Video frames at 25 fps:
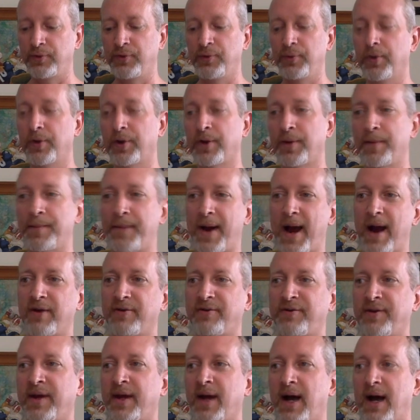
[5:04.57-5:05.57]
do a
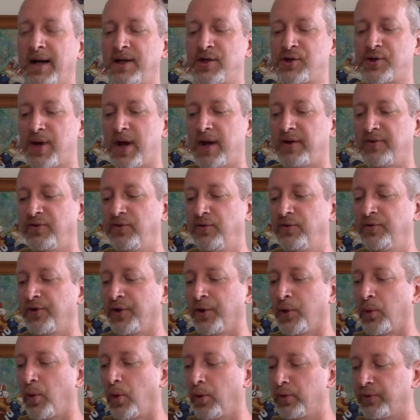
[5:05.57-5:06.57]
comparison contrast
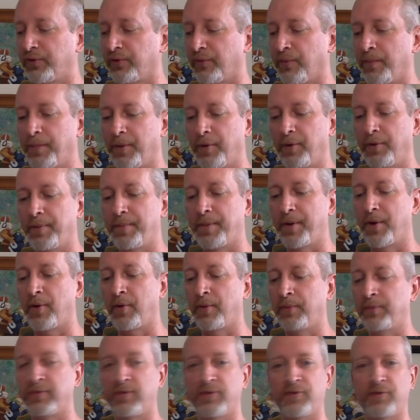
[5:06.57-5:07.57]
using quotes from both
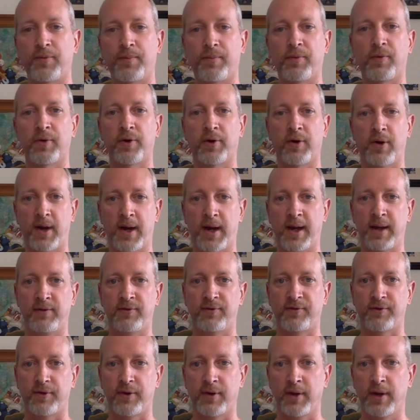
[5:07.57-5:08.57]
poems to support your
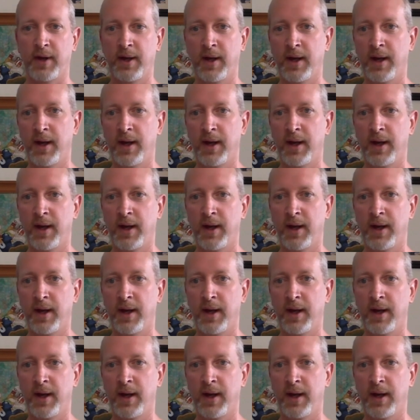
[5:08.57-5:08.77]
answer.